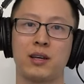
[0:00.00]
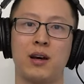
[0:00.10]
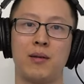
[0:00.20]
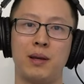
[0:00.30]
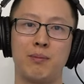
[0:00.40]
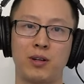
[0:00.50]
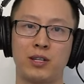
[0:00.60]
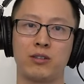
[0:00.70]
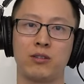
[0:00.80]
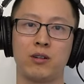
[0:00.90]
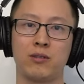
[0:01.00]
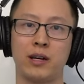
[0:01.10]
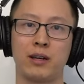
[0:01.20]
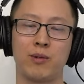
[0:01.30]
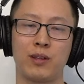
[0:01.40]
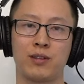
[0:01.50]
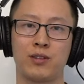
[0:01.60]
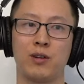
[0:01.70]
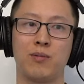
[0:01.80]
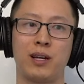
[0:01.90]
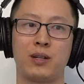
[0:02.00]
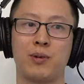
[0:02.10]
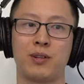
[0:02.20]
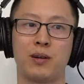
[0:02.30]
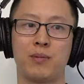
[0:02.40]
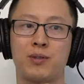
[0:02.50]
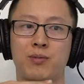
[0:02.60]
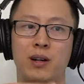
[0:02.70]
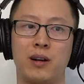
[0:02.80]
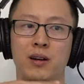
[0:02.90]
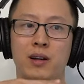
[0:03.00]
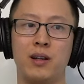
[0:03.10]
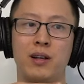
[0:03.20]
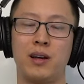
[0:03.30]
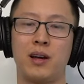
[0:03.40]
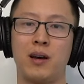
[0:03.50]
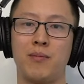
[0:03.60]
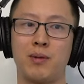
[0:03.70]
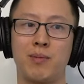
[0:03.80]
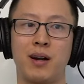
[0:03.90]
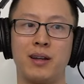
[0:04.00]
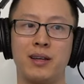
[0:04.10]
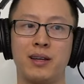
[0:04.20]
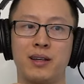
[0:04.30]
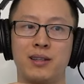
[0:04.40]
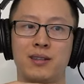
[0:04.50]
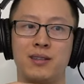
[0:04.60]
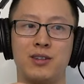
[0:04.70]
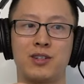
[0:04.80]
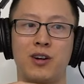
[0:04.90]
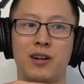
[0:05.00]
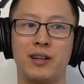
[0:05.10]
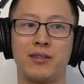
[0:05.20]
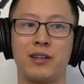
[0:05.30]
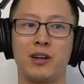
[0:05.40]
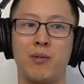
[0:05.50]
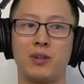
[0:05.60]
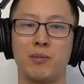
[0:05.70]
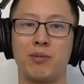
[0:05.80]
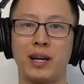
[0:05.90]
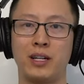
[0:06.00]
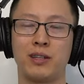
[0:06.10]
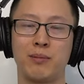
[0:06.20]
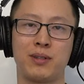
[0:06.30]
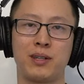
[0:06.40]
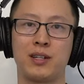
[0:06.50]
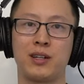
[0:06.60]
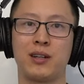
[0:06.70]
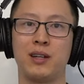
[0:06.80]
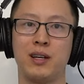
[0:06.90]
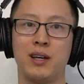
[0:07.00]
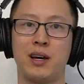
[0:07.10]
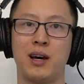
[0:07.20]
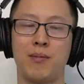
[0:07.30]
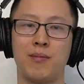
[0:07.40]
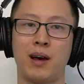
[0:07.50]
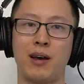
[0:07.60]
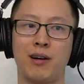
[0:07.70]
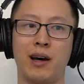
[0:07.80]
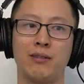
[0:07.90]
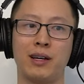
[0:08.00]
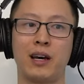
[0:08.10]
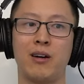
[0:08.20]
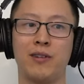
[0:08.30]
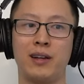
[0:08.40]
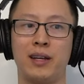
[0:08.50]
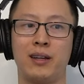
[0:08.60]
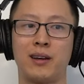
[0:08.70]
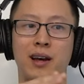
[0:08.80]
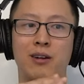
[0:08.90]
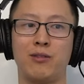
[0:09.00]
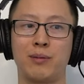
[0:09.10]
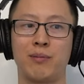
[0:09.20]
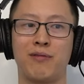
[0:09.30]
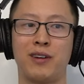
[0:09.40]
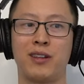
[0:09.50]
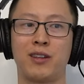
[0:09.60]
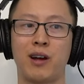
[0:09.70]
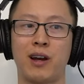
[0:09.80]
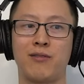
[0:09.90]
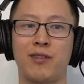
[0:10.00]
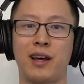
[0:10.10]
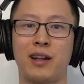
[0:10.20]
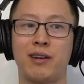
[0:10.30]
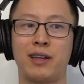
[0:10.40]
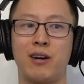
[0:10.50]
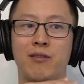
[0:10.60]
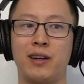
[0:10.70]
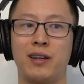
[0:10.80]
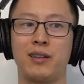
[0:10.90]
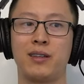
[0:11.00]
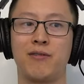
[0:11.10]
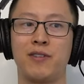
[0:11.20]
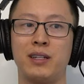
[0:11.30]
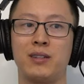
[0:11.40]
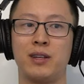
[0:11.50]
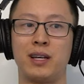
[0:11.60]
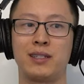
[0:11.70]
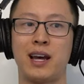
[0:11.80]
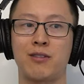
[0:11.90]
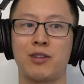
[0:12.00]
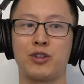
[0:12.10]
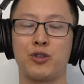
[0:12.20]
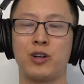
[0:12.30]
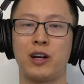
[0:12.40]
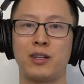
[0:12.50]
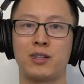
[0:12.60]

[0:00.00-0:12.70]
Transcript: Um, in particular, like with pseudo planche push-ups, where um, your body is you're starting in like almost a planching position. Um, I, I like elevating. I don't like my feet on the ground for that. I like elevating the feet exactly the shoulder height.